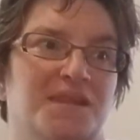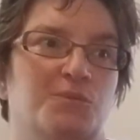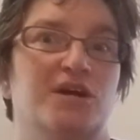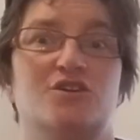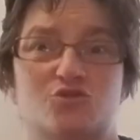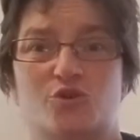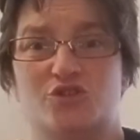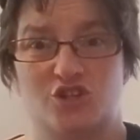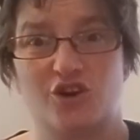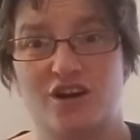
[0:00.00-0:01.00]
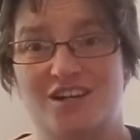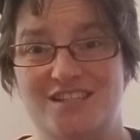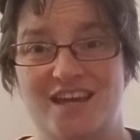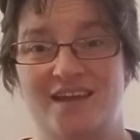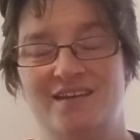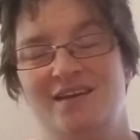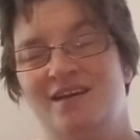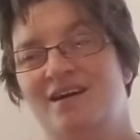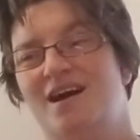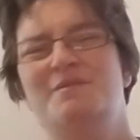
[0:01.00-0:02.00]
We control the sugar content.
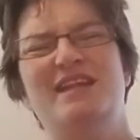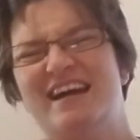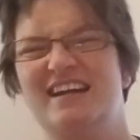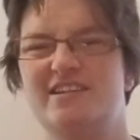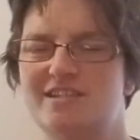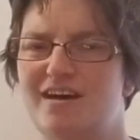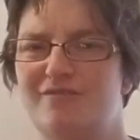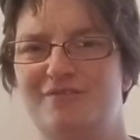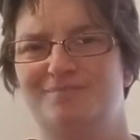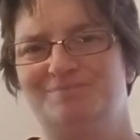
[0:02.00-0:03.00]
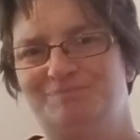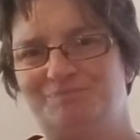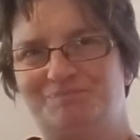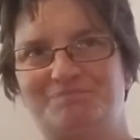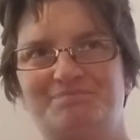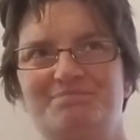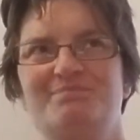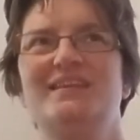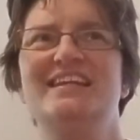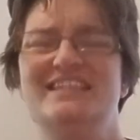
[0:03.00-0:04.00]
I mean, that kind of stuff.
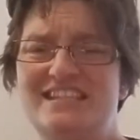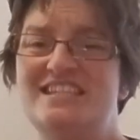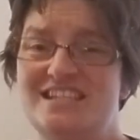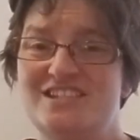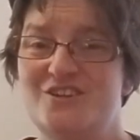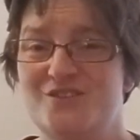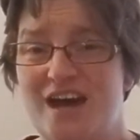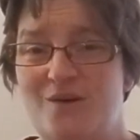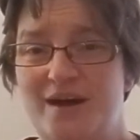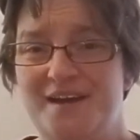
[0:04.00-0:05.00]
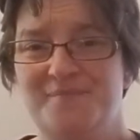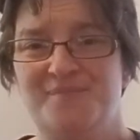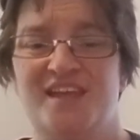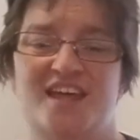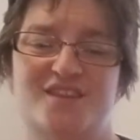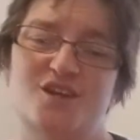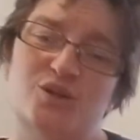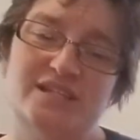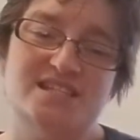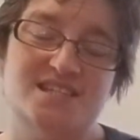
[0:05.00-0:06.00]
it's easier that way. The
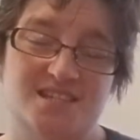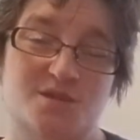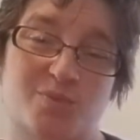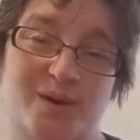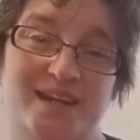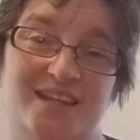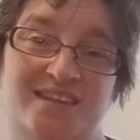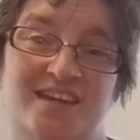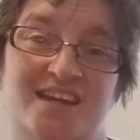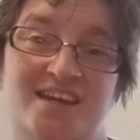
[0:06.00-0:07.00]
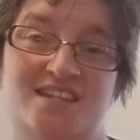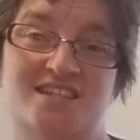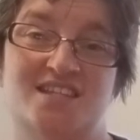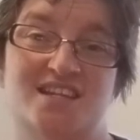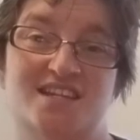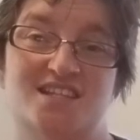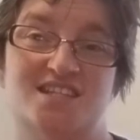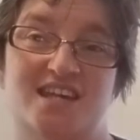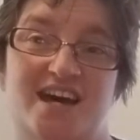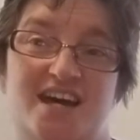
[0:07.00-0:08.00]
only disappointing thing is
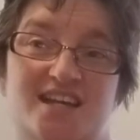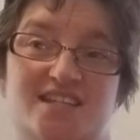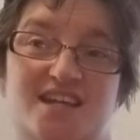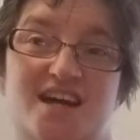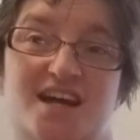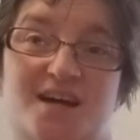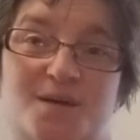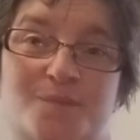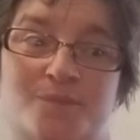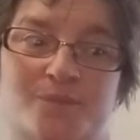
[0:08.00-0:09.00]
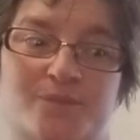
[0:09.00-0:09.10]
that one